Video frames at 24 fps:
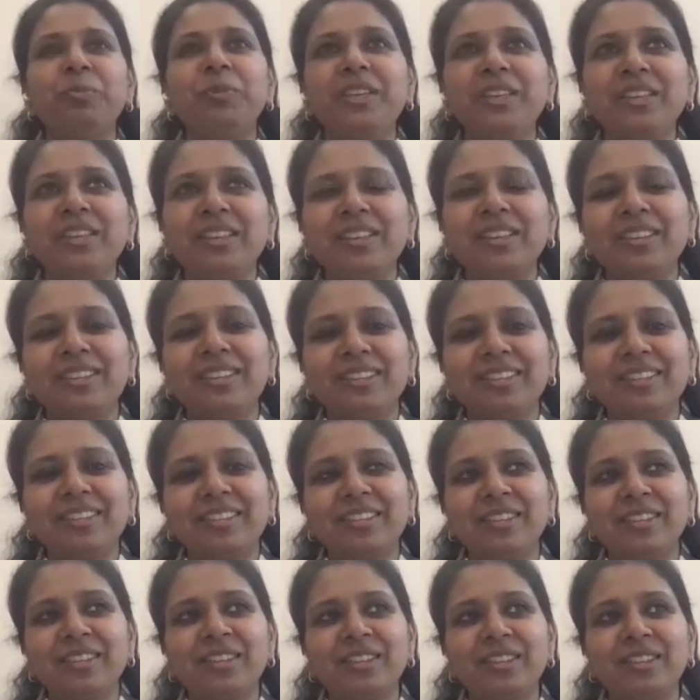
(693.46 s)
me,
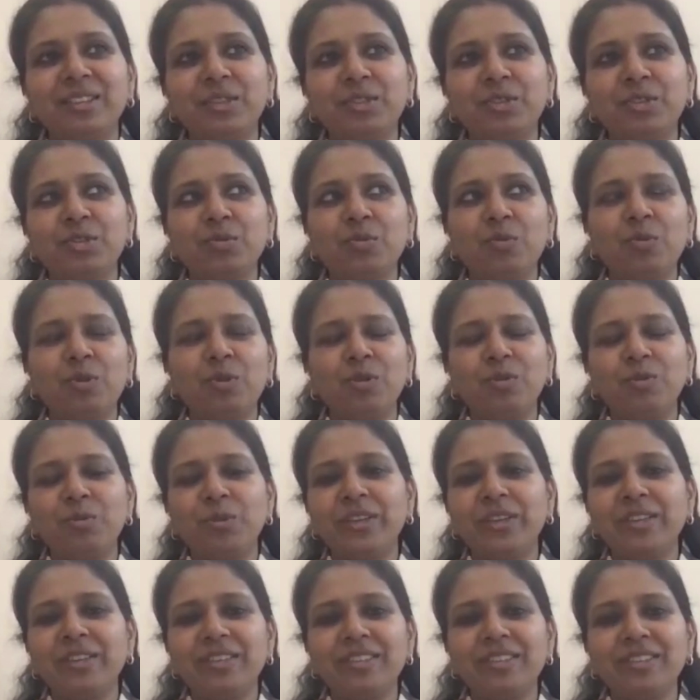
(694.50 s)
it's
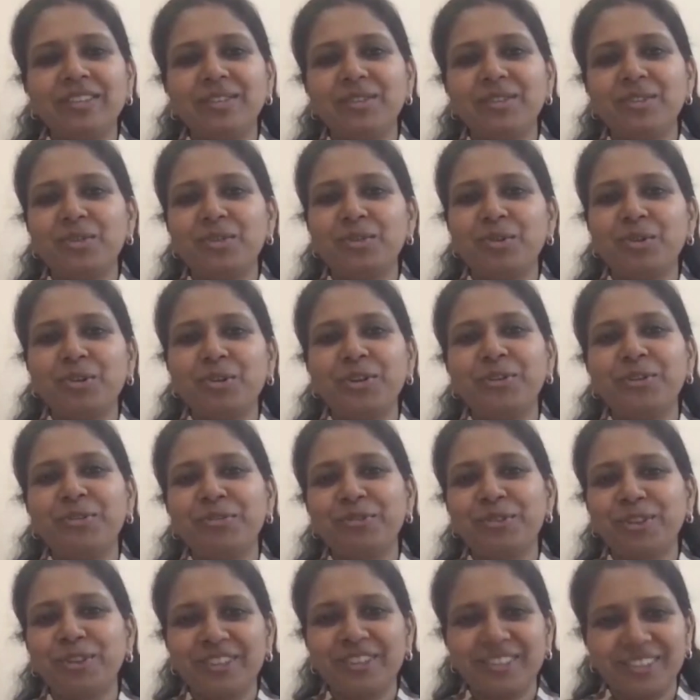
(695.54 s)
always the story
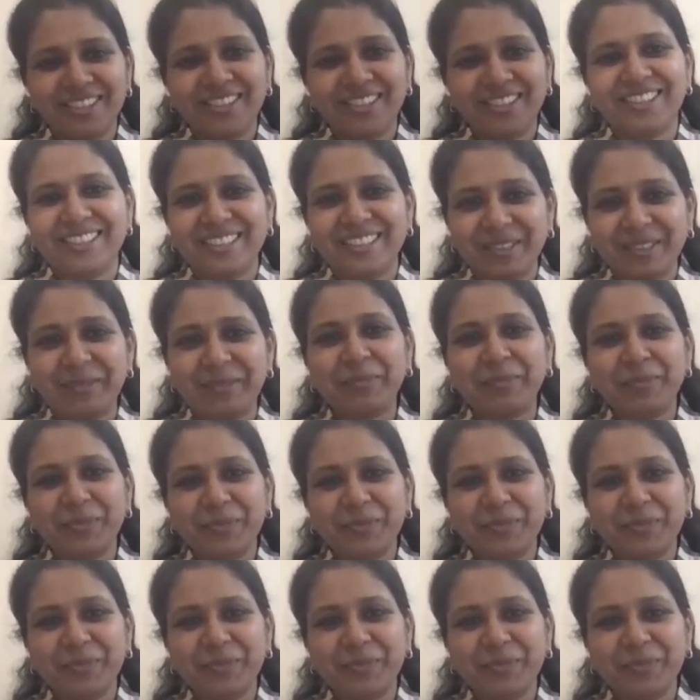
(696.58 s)
first.